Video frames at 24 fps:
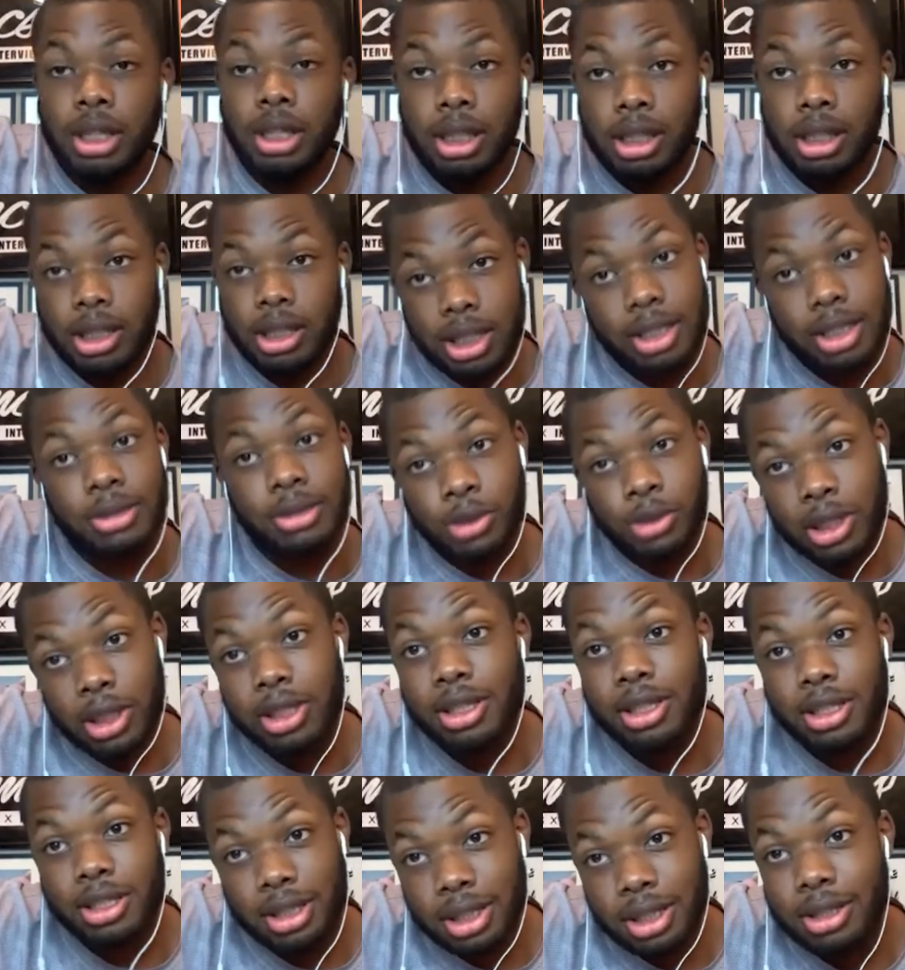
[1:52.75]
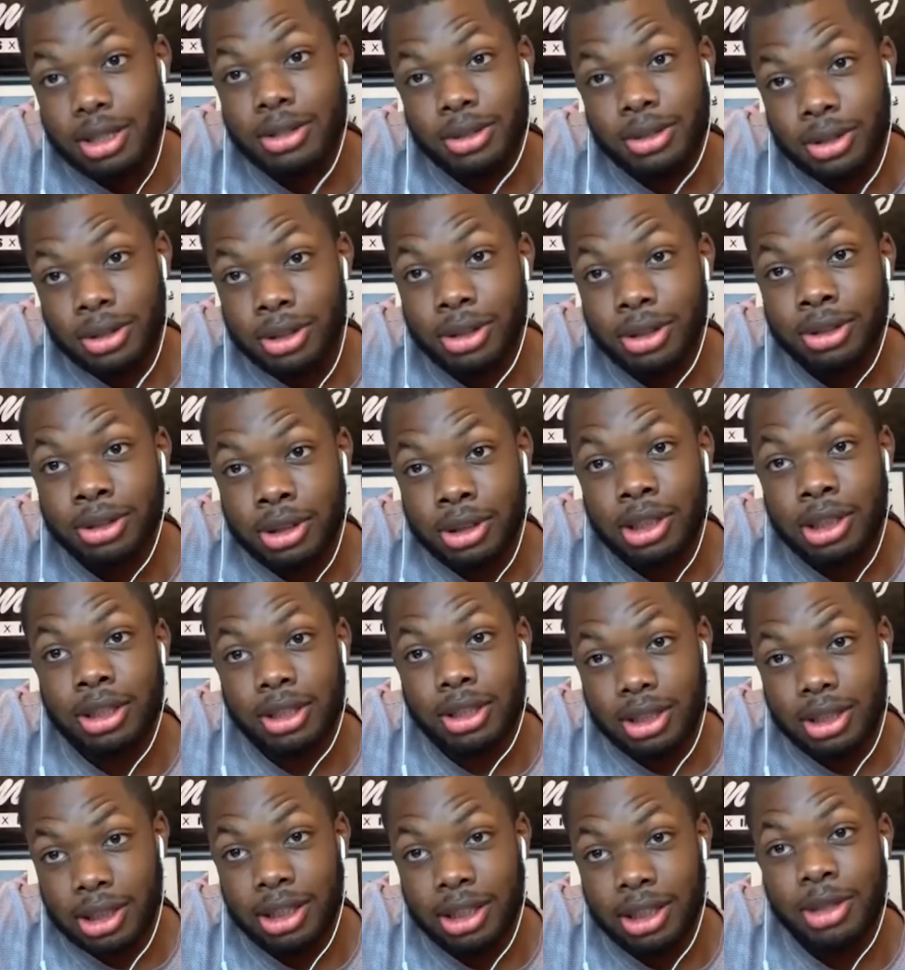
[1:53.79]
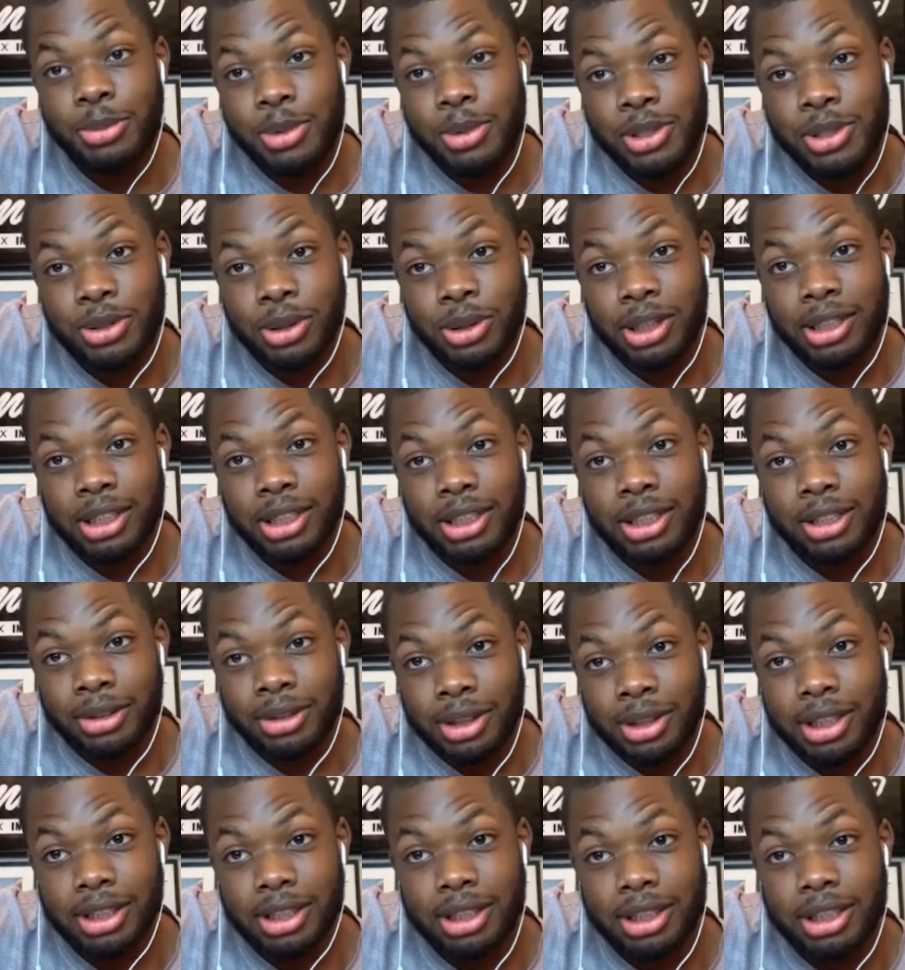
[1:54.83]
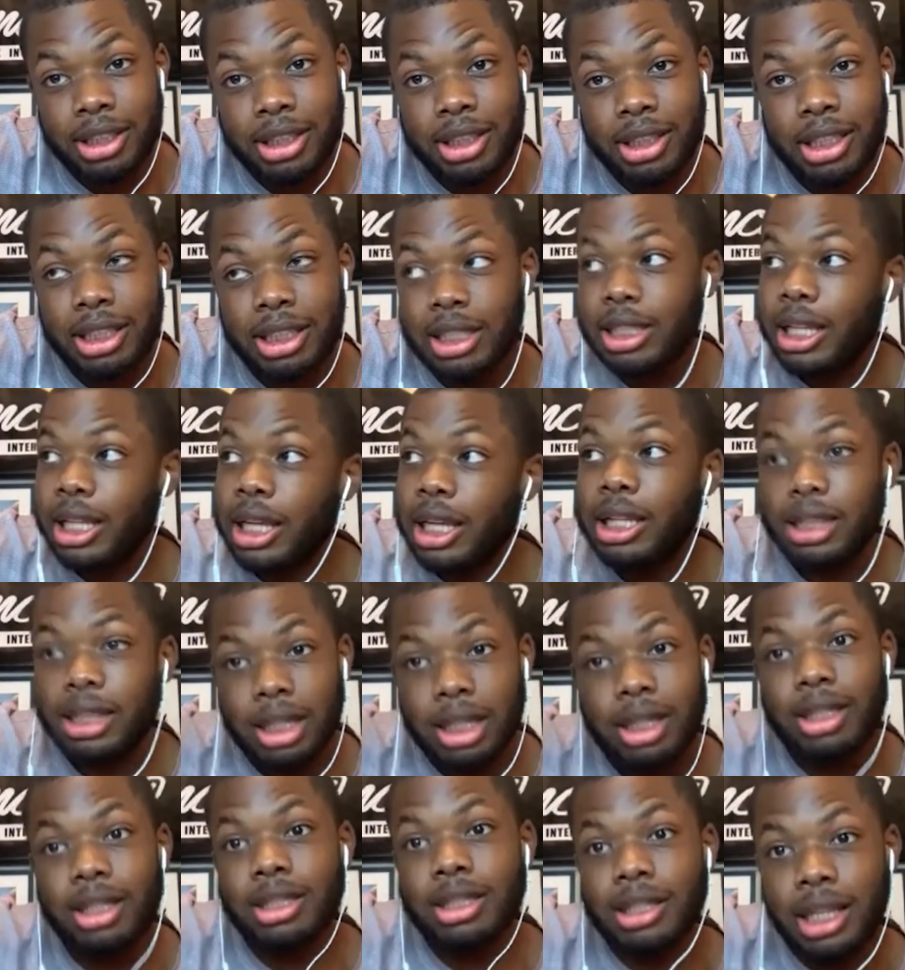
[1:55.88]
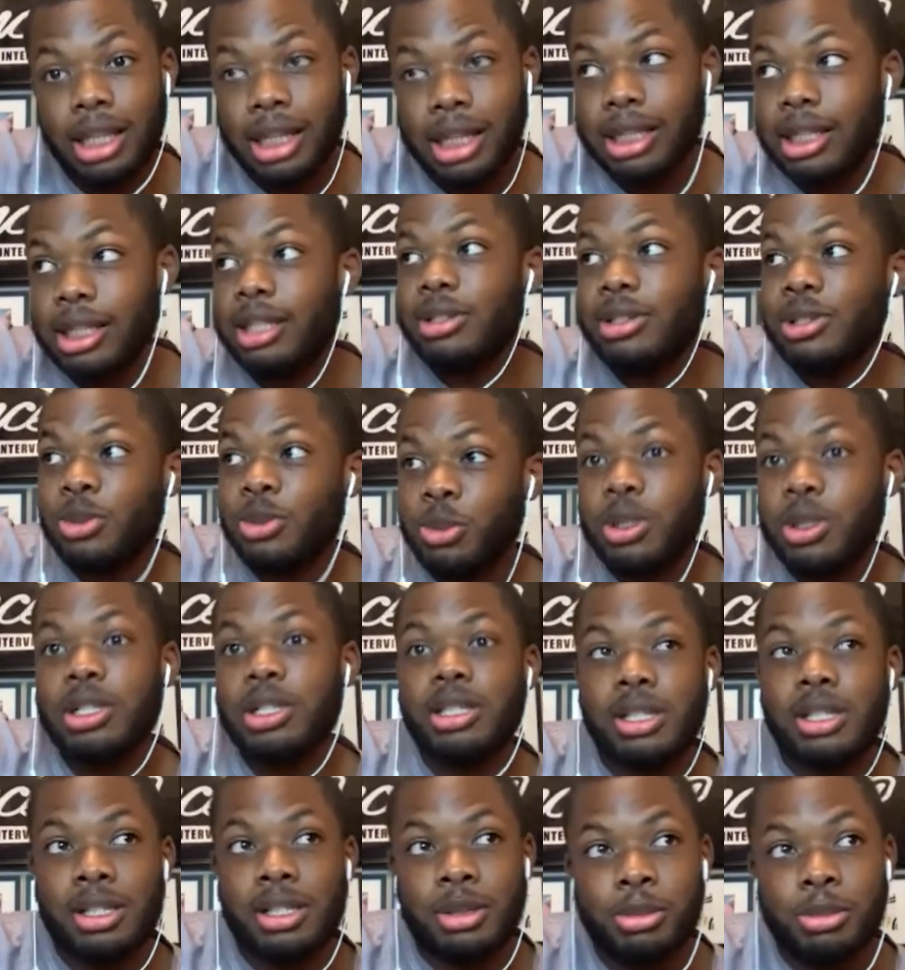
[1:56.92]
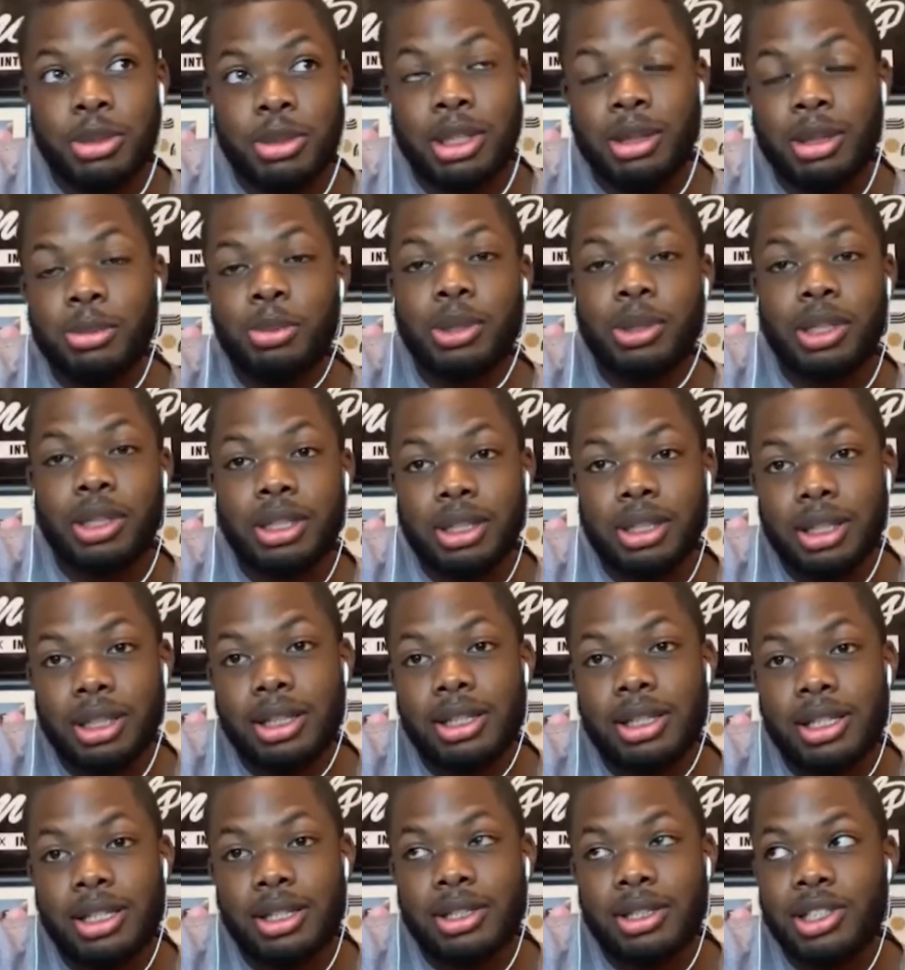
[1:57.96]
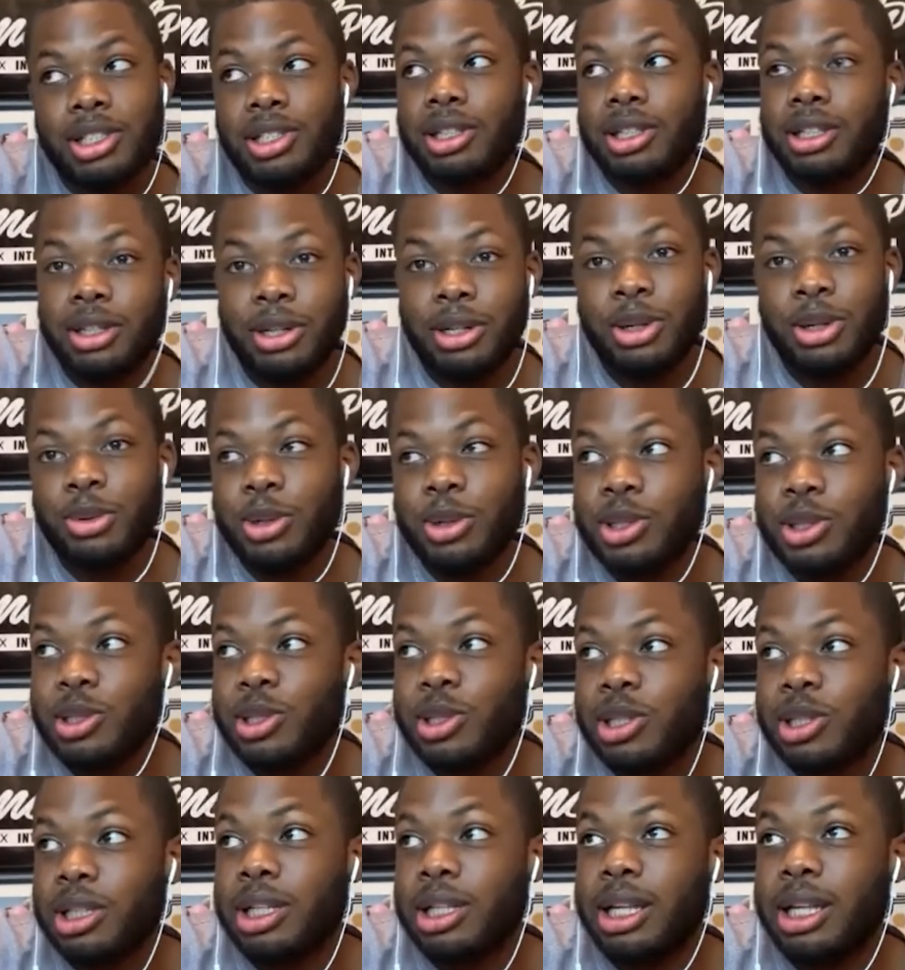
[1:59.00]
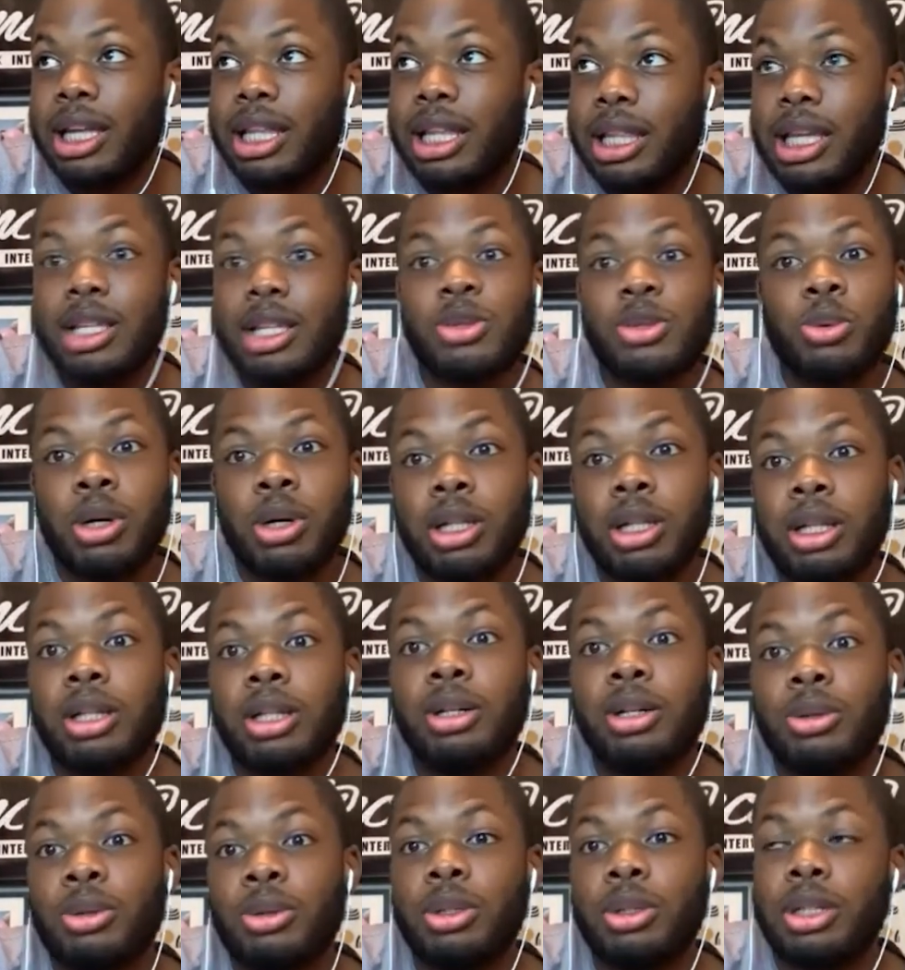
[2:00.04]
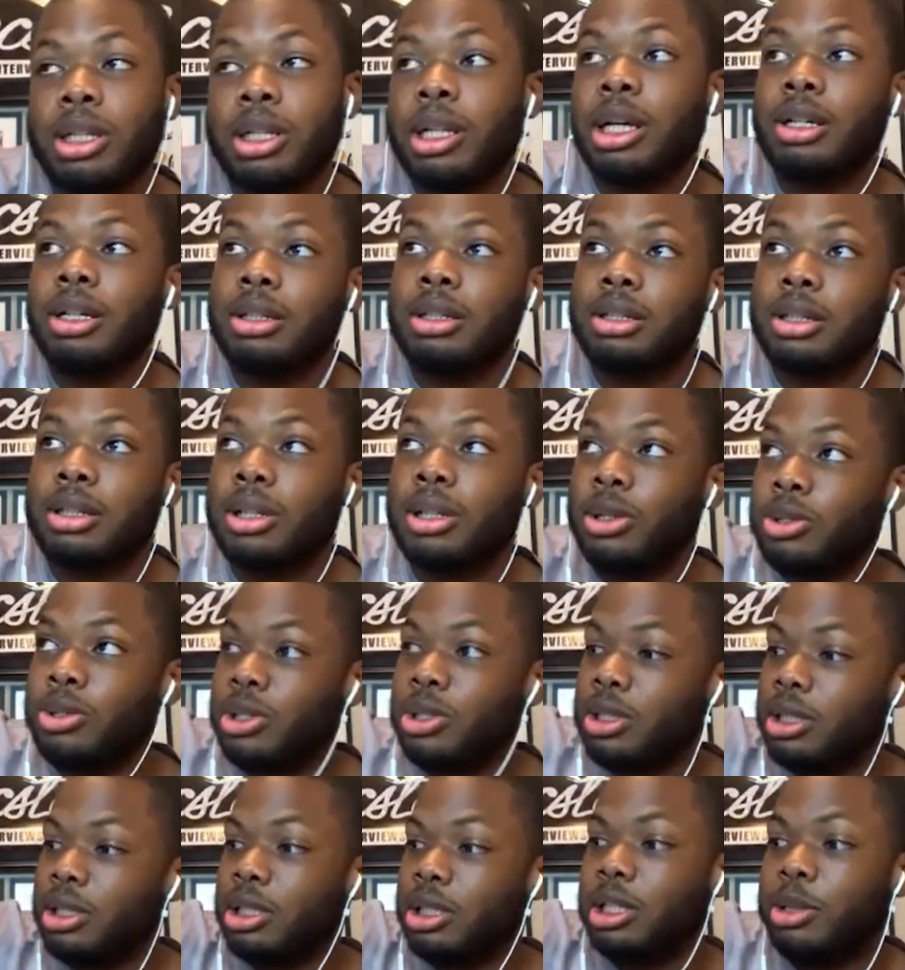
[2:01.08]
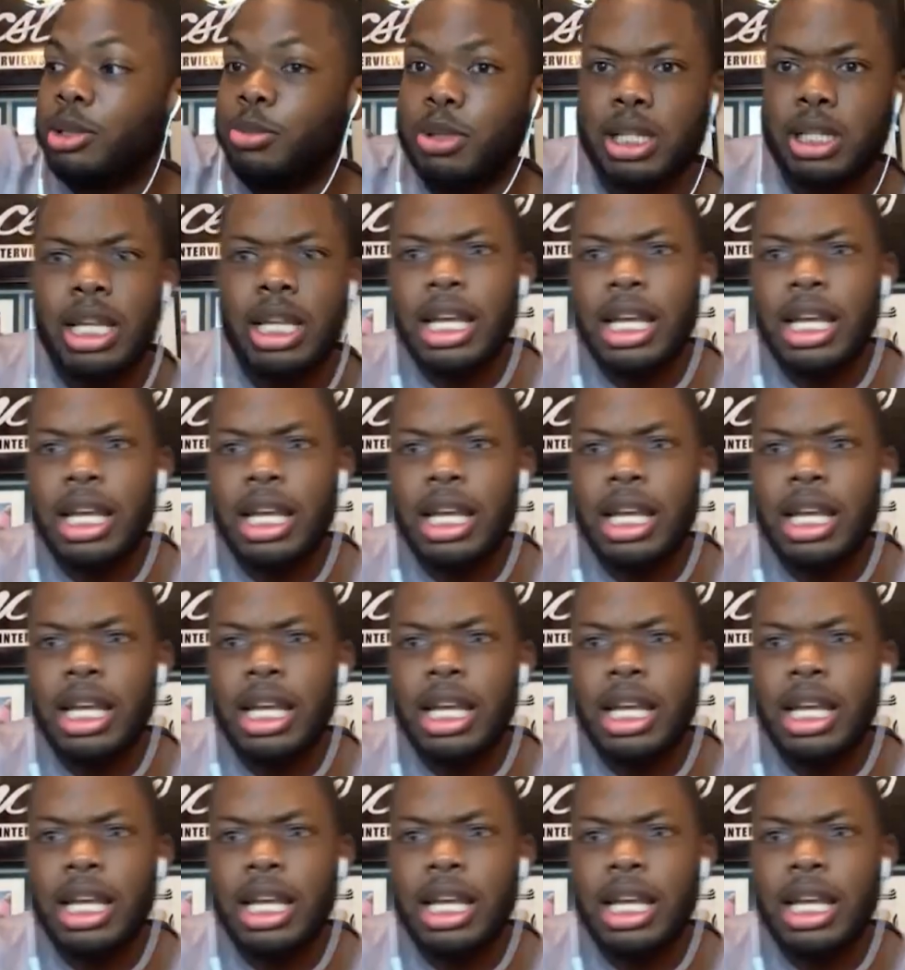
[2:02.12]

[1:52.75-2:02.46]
there's some racist shit going on in the Olympics right now, right? Like there's racism being pinned against Sha'Carri Richardson, and that's why they don't want to allow her to go to the Olympics.